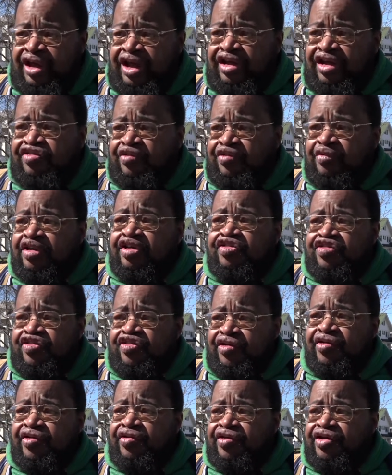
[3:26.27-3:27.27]
had some
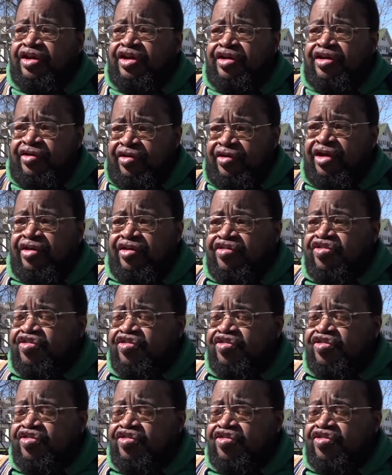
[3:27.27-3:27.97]
concern here on the